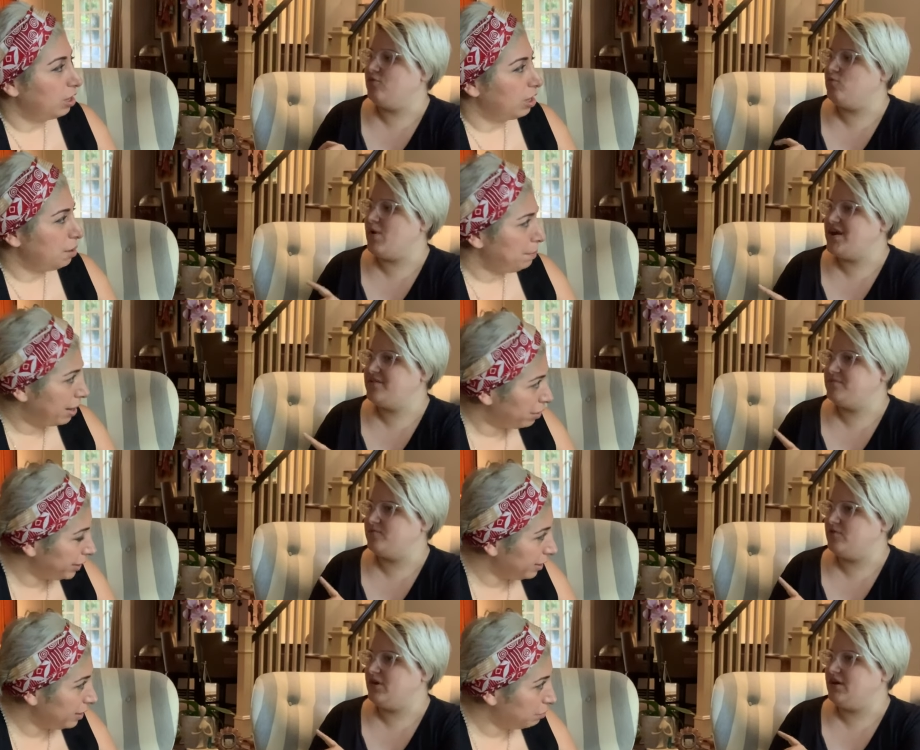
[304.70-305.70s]

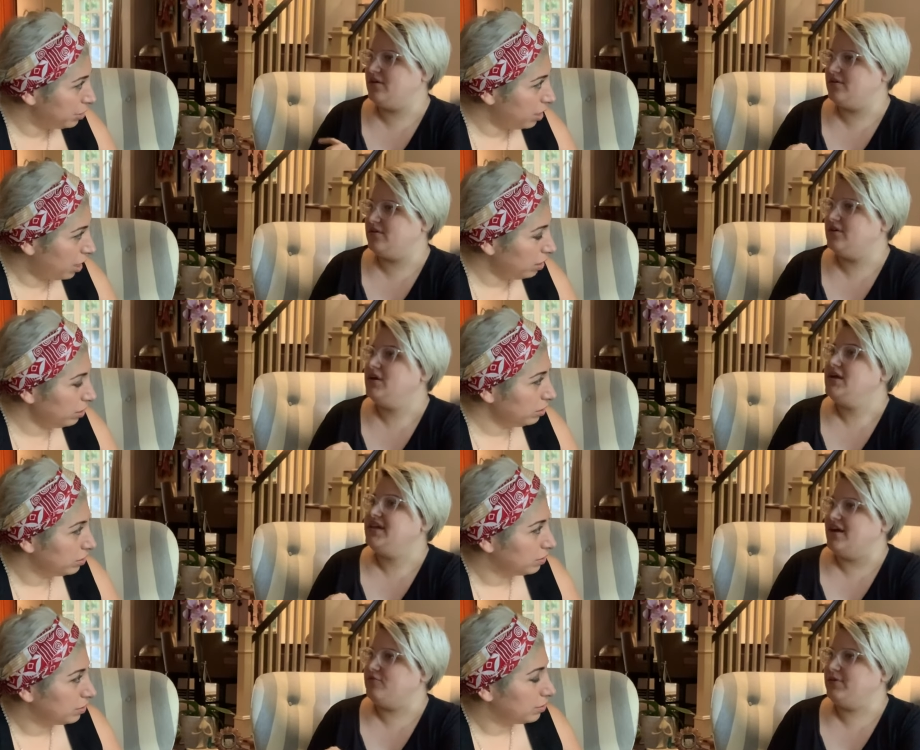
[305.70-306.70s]
Speaker 1: American
Speaker 2: that was hung?
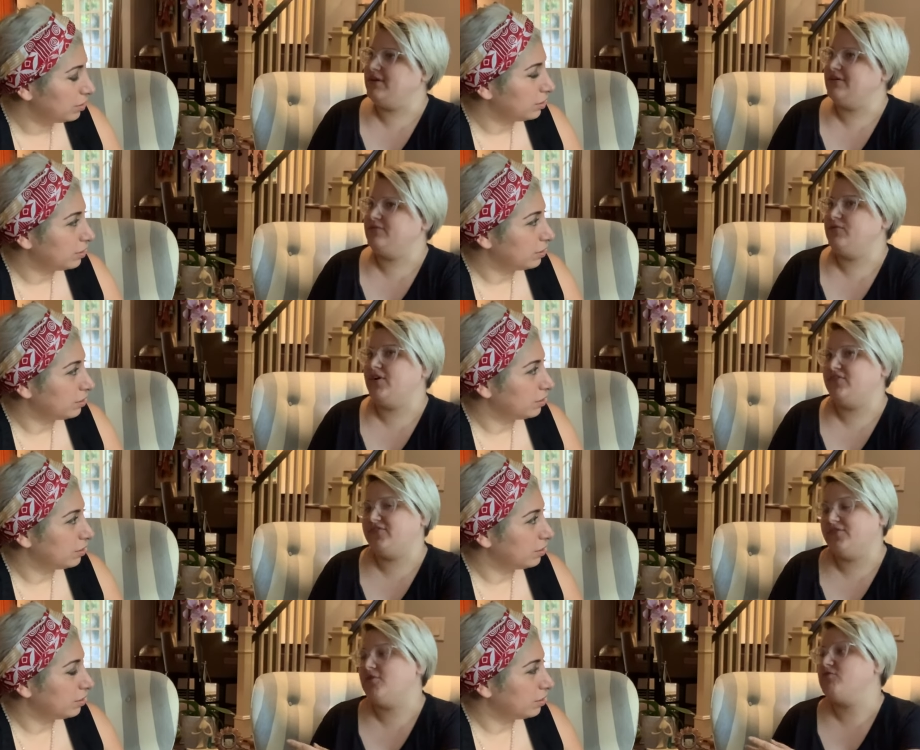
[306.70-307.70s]
Yeah, literally. Well,
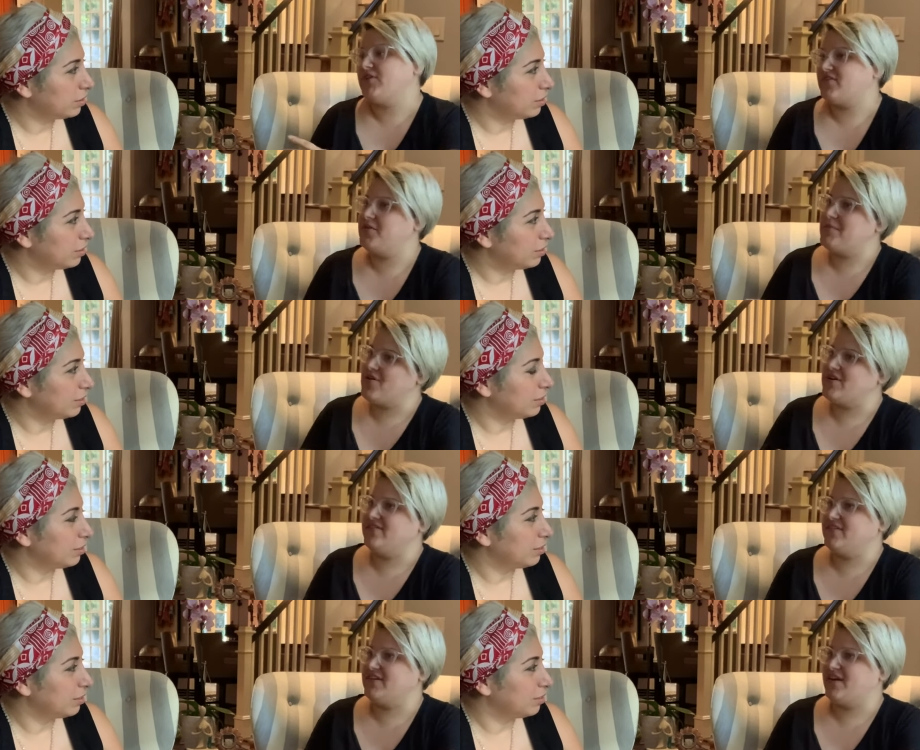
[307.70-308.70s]
no one was actually
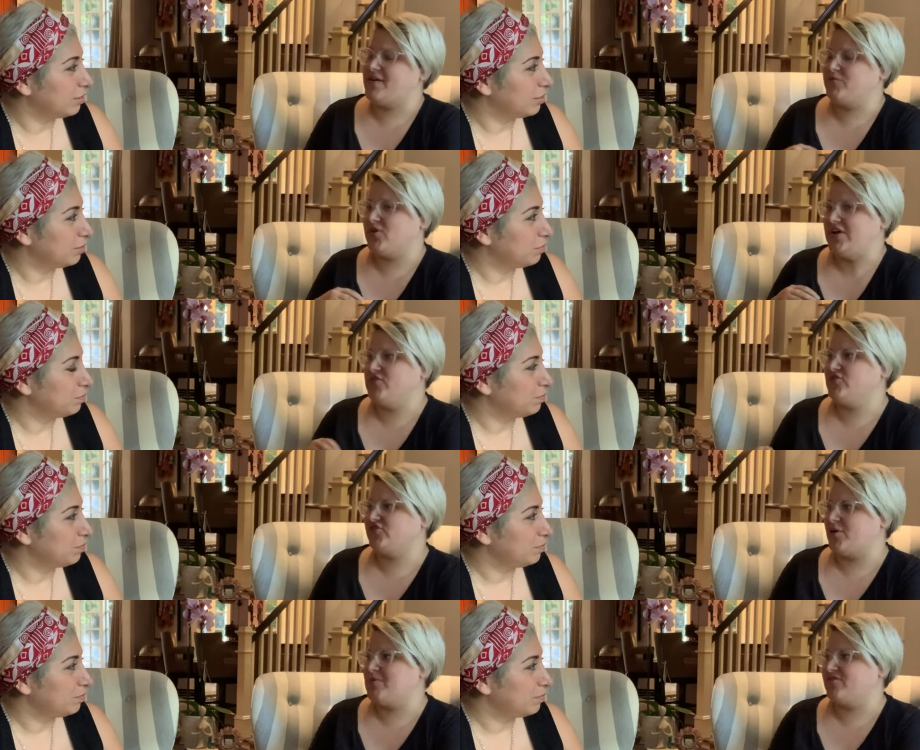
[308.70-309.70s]
Americans at the time, so I always
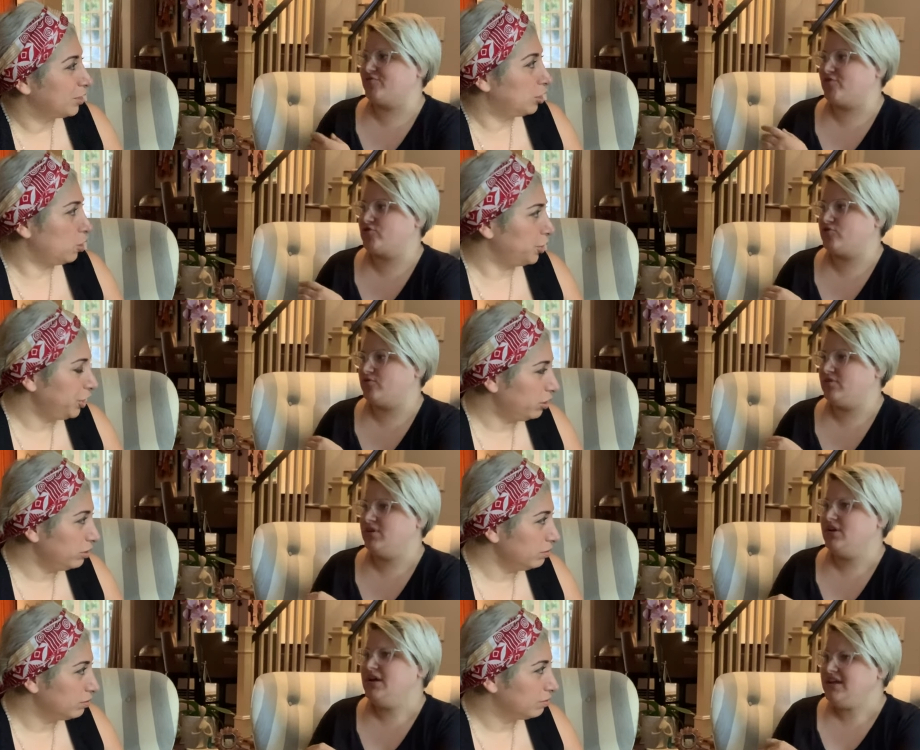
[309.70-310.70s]
describe it as the
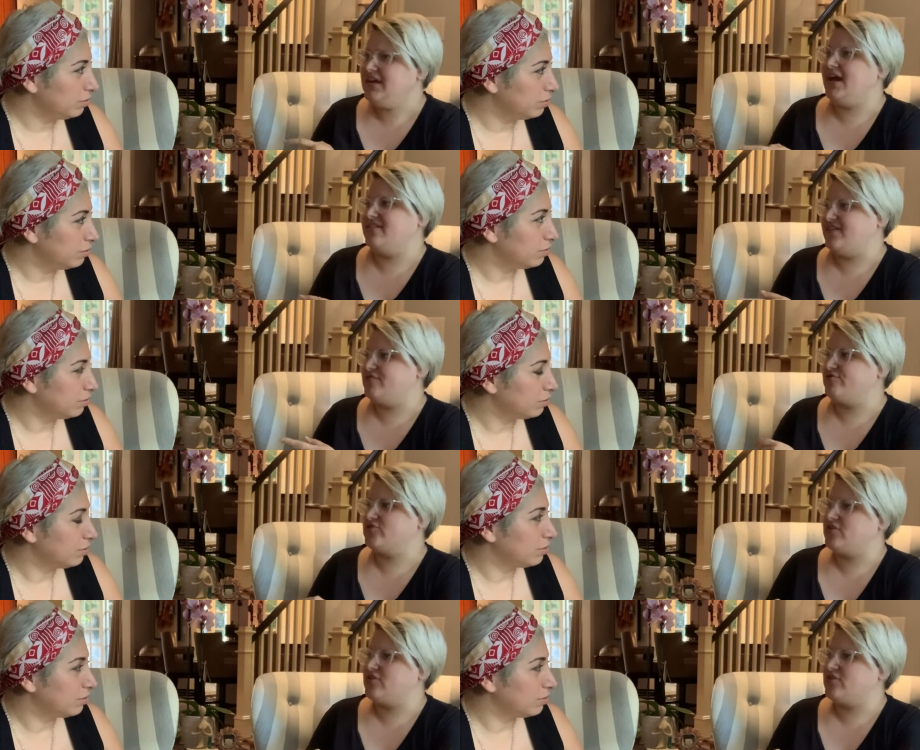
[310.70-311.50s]
colonial. First, yeah, I'd say the first